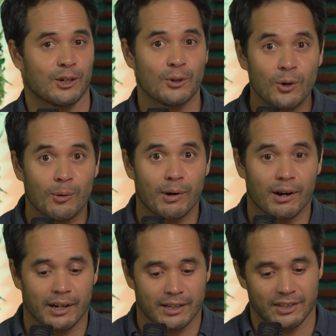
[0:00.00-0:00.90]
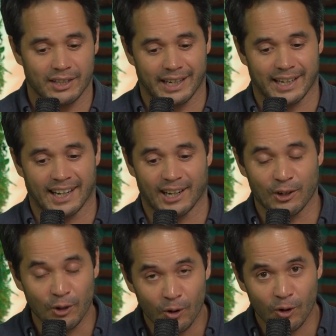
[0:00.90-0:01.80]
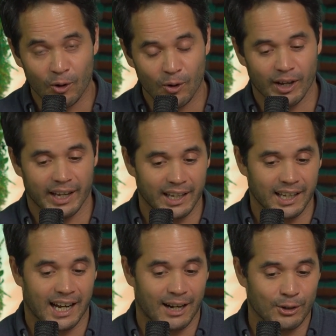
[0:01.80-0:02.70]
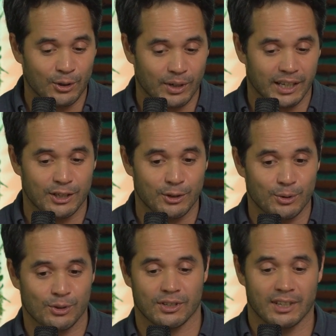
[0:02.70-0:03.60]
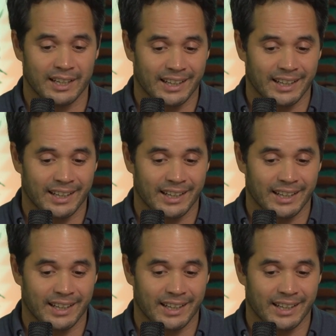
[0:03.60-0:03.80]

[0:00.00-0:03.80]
Google Bart, and Google, how you can use